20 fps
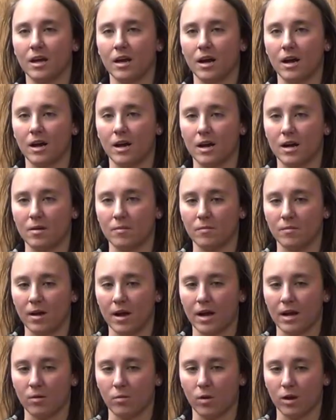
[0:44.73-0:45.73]

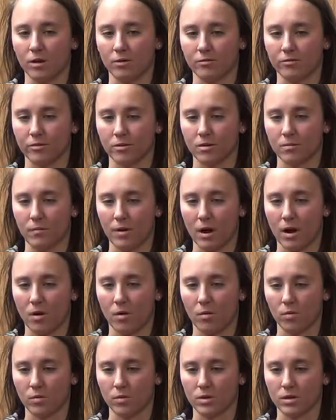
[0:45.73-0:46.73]
I went for
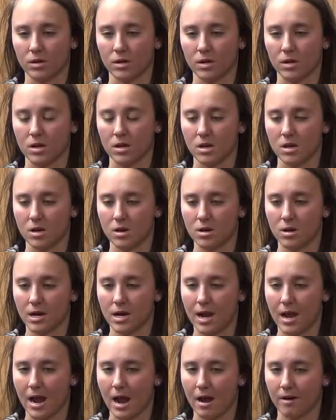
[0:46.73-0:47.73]
about a year
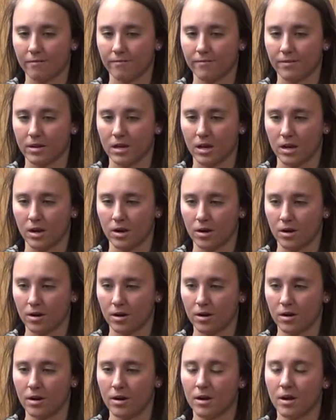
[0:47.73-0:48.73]
and a half
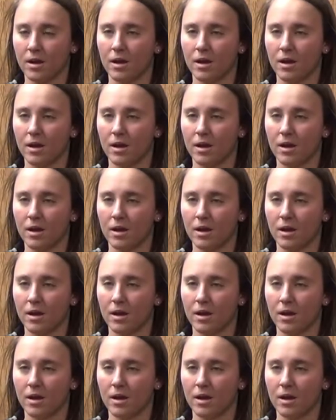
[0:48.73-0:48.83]
here,